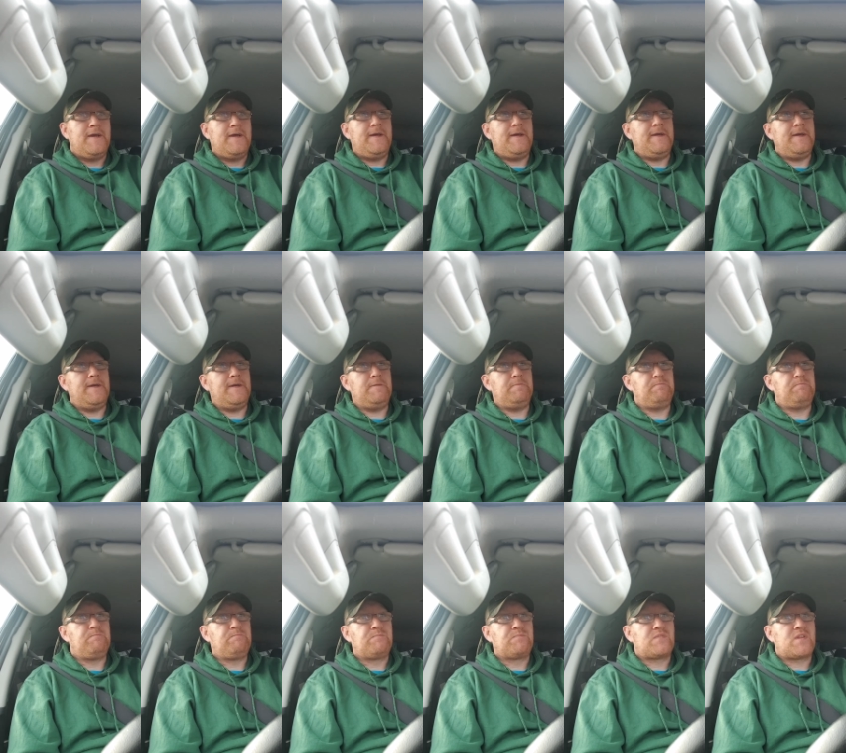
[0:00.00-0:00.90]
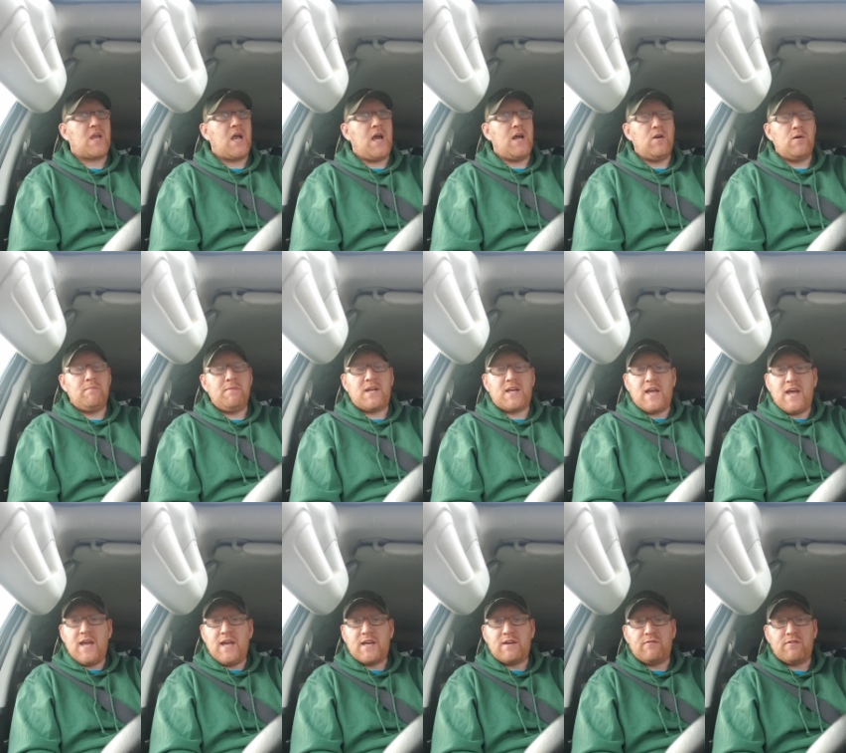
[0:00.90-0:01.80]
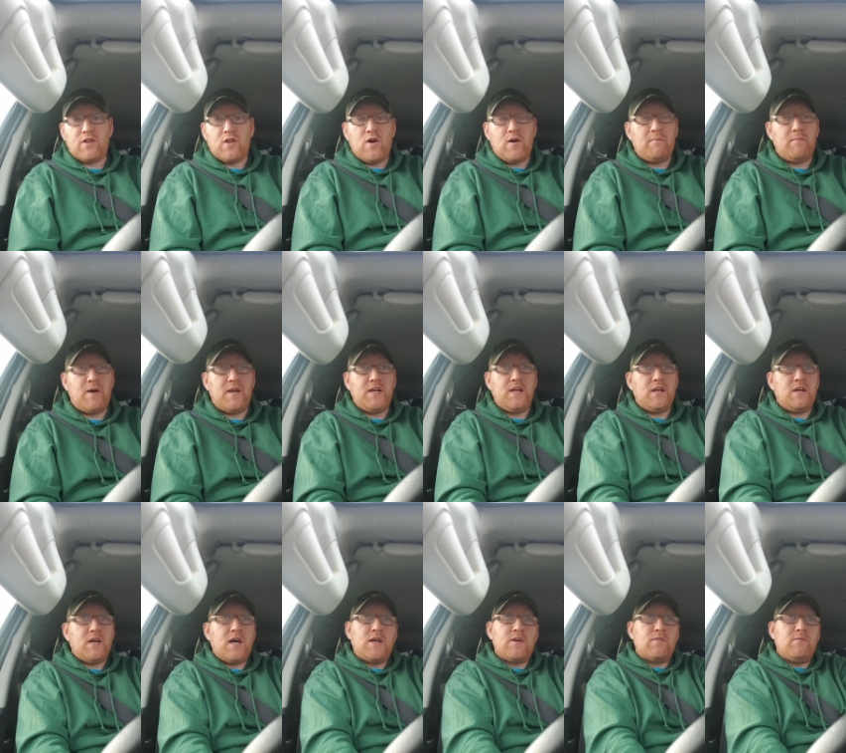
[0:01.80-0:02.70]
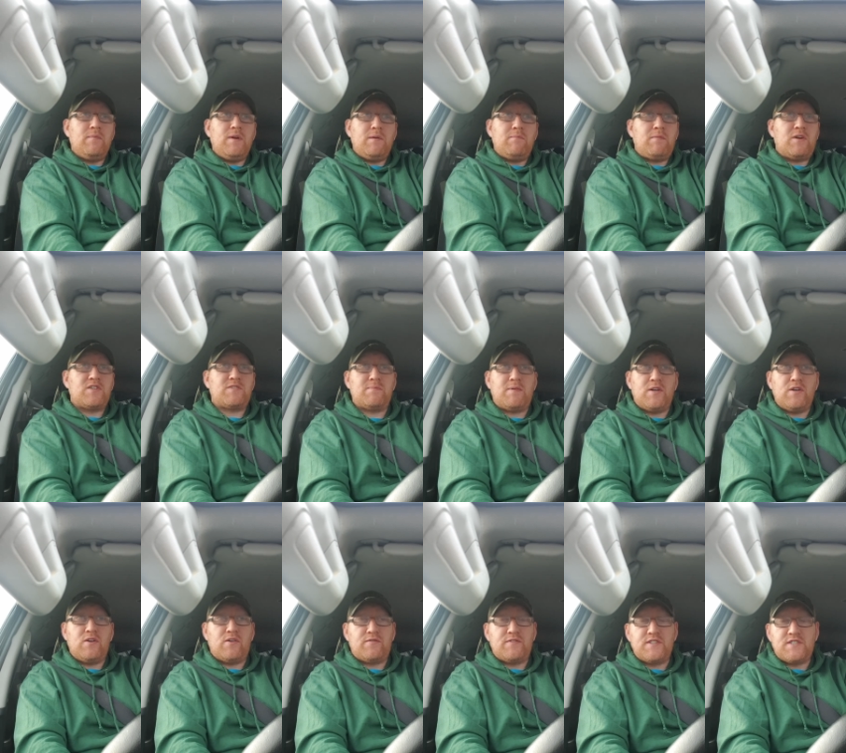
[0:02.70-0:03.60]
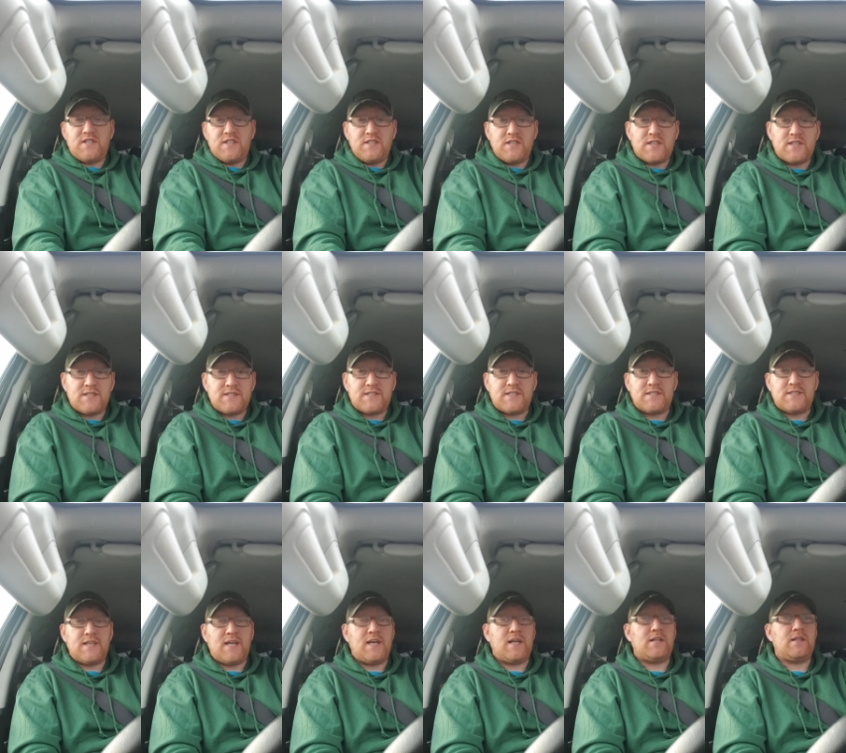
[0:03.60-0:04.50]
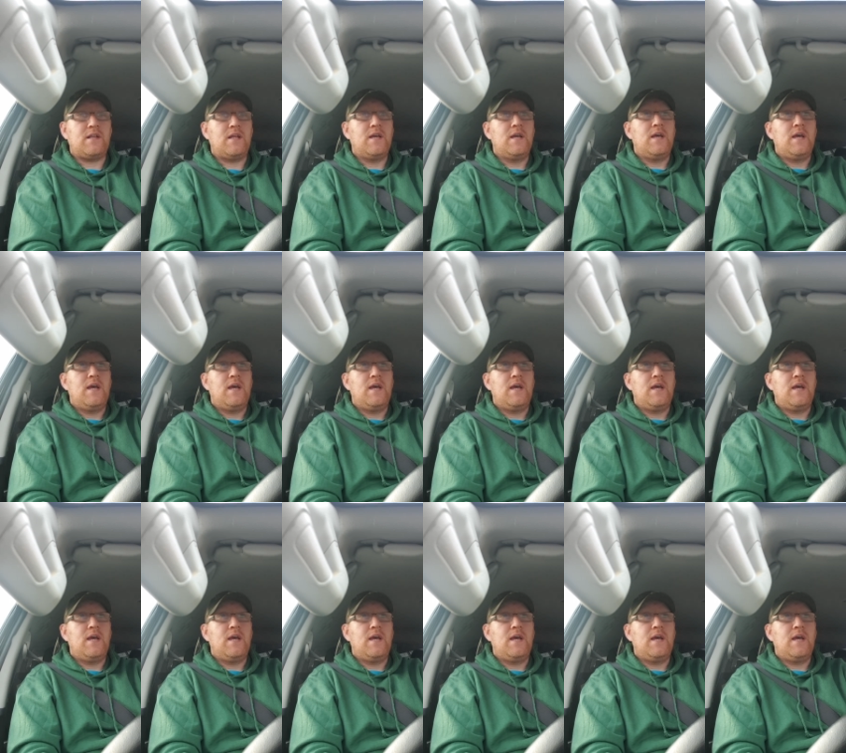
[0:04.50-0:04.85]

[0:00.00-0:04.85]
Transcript: I don't make a heck of a lot of money. I don't make much money off the syndicates I sell.